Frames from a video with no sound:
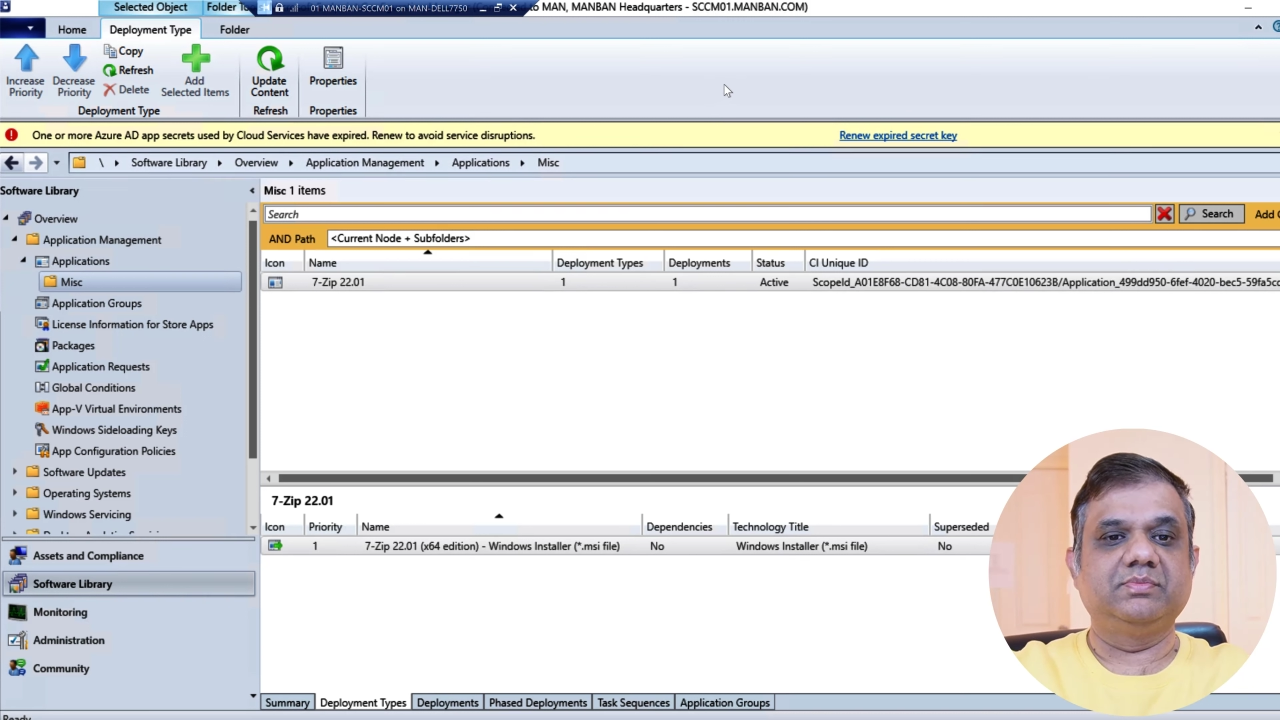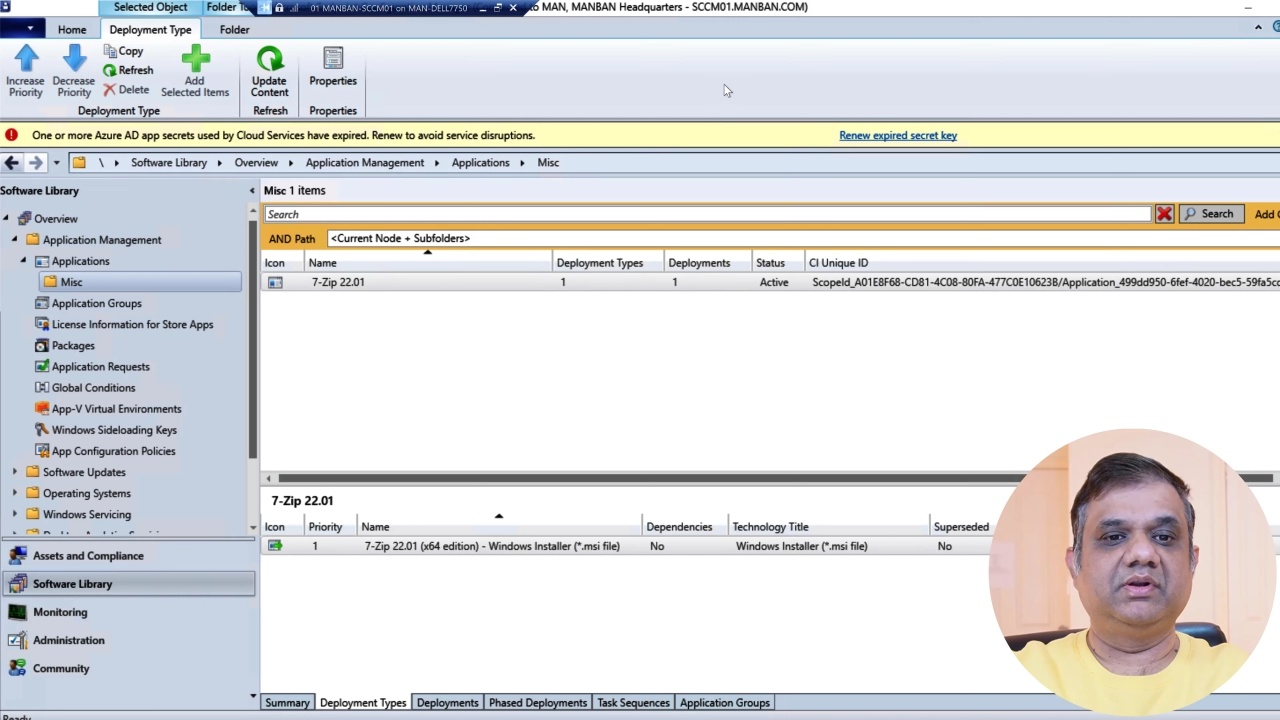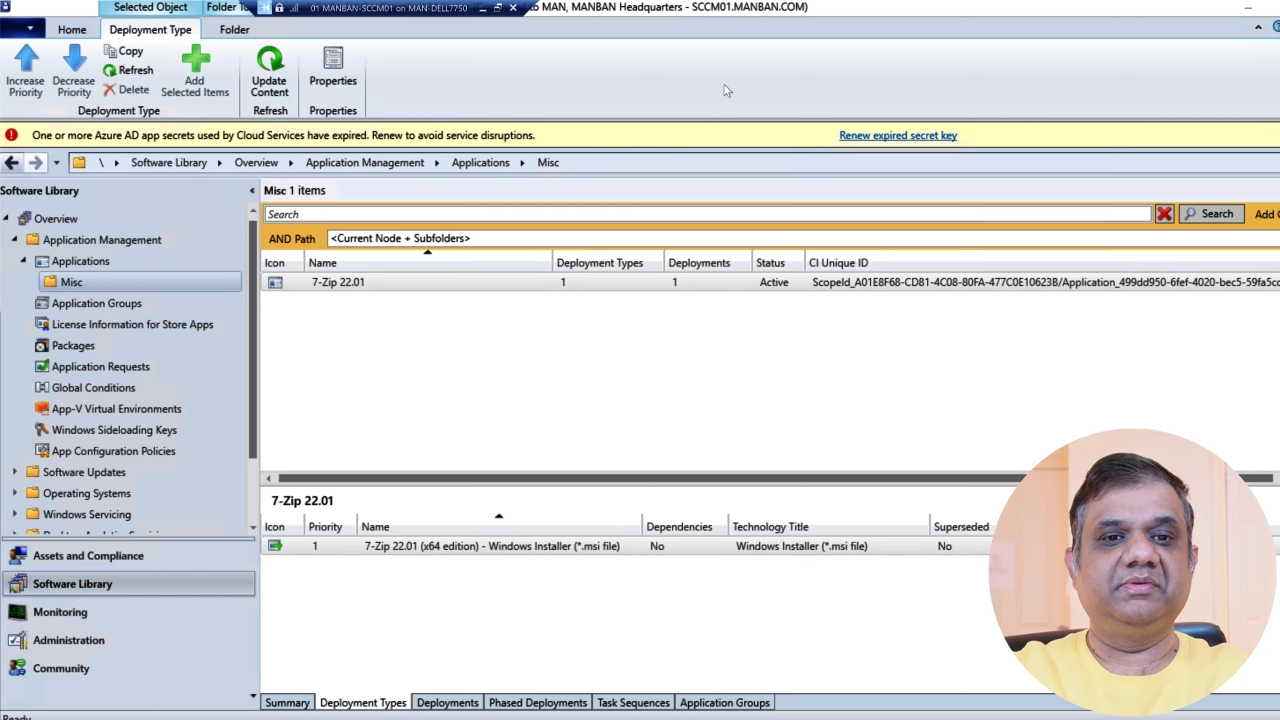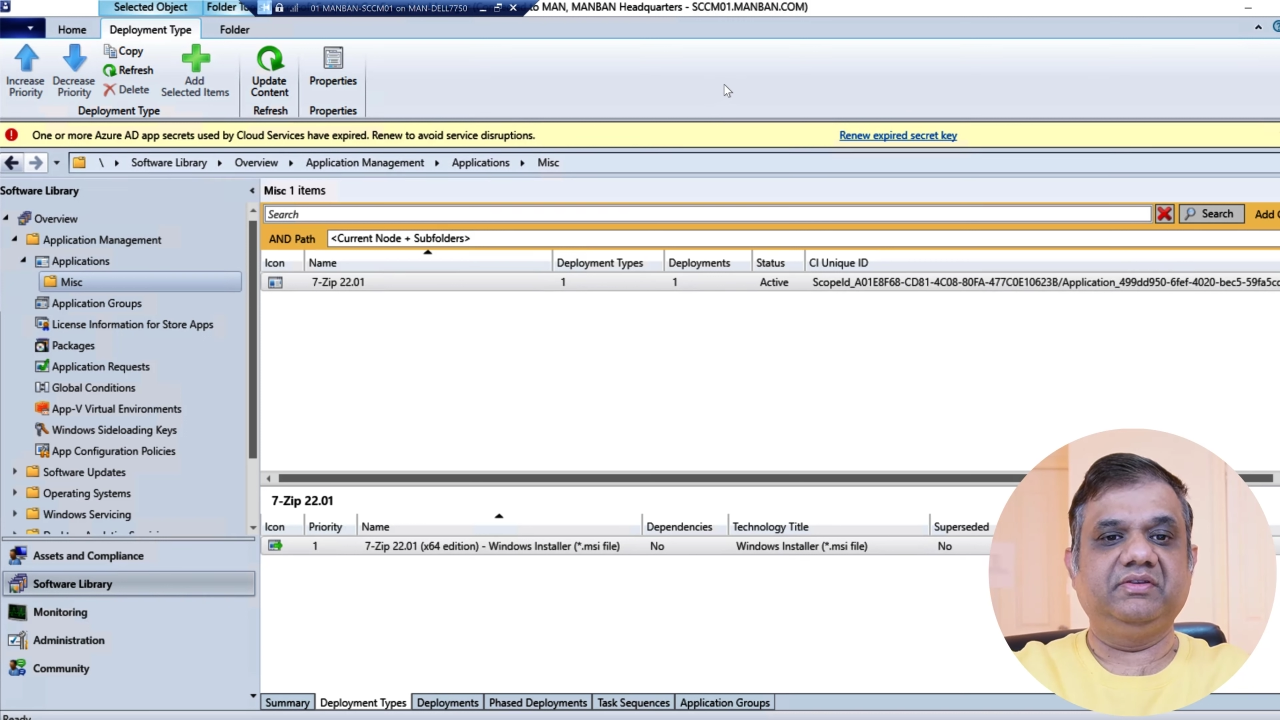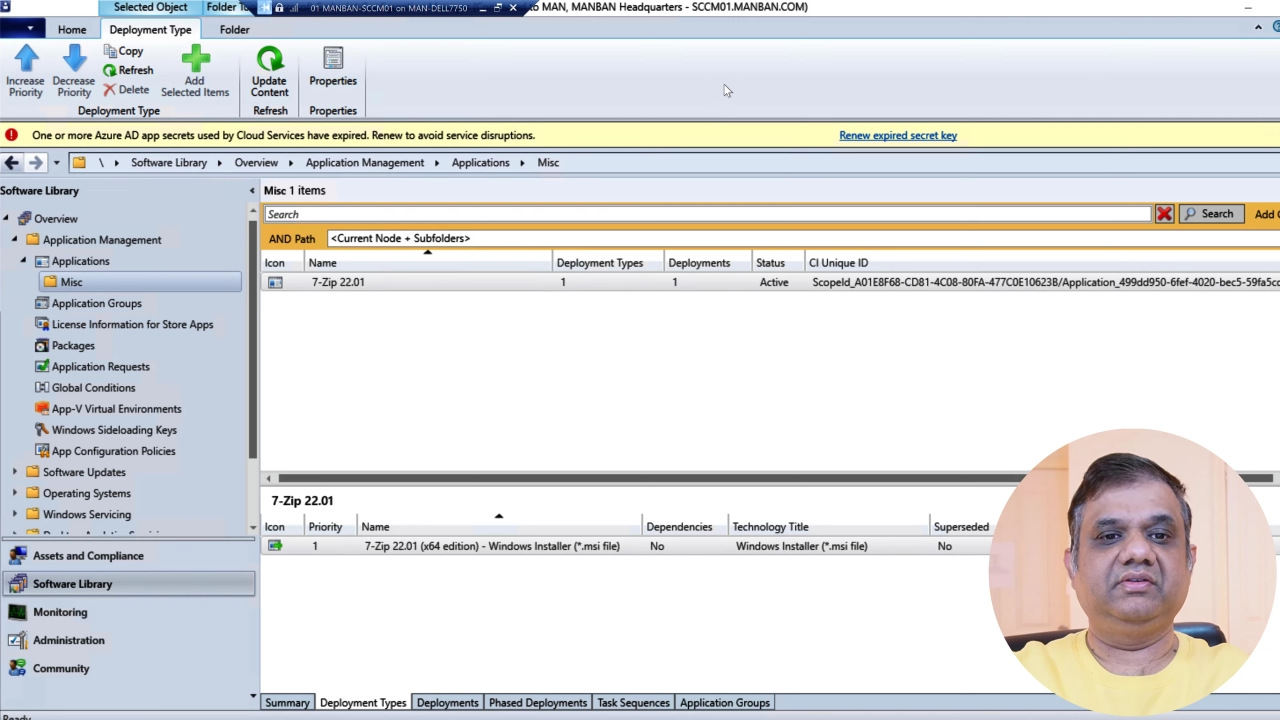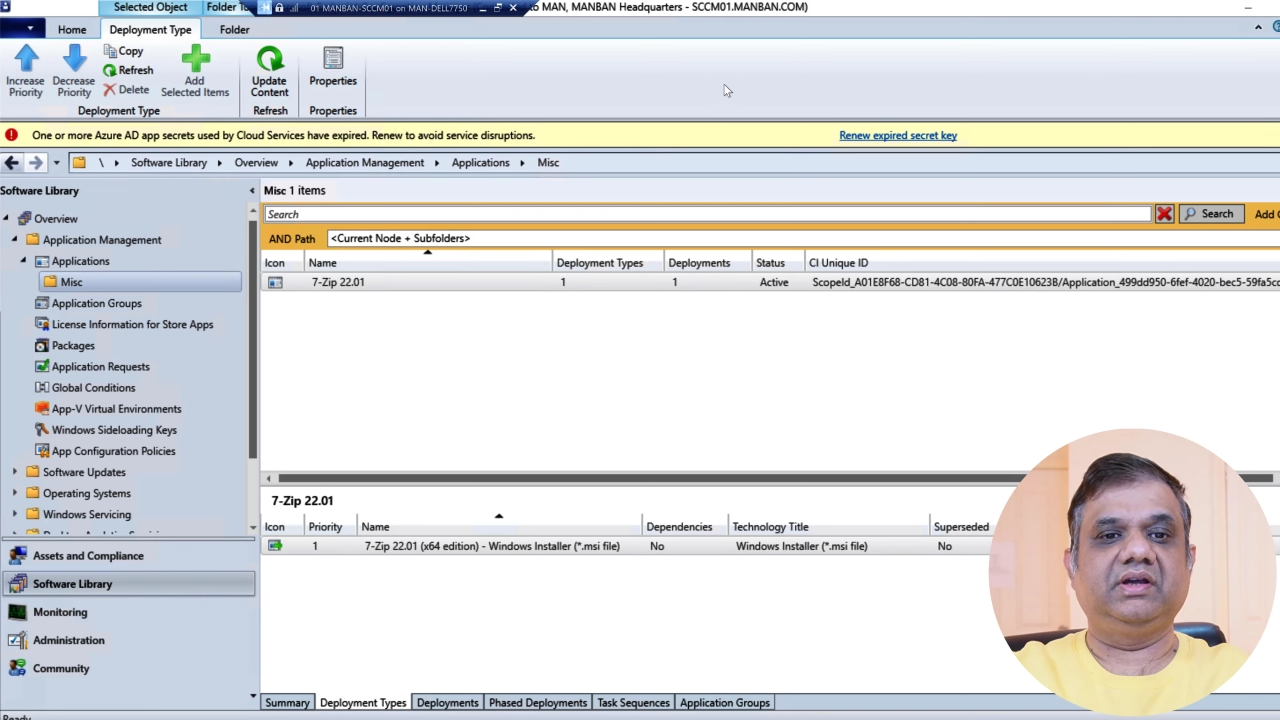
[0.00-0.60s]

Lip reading: purpose,